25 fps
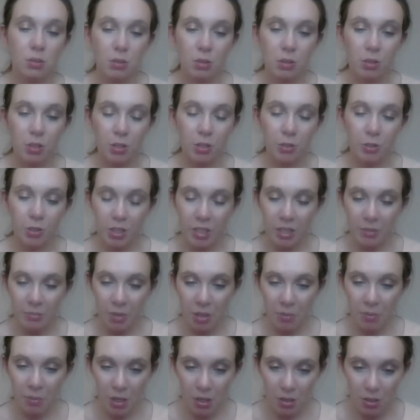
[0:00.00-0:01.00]
The other side,
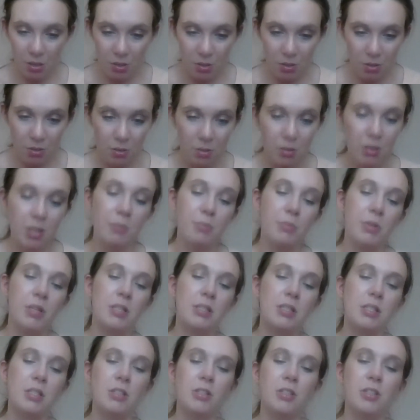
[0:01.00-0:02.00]
maybe? Yep, that's
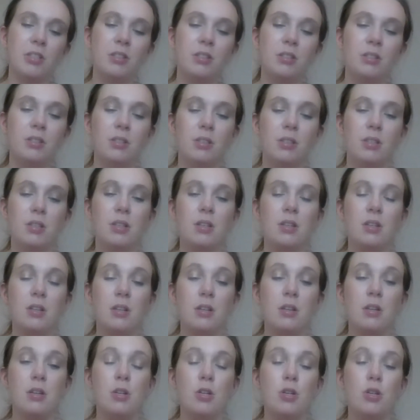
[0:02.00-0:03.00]
easier.
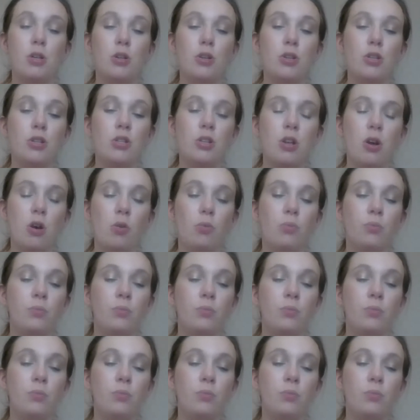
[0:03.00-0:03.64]
So,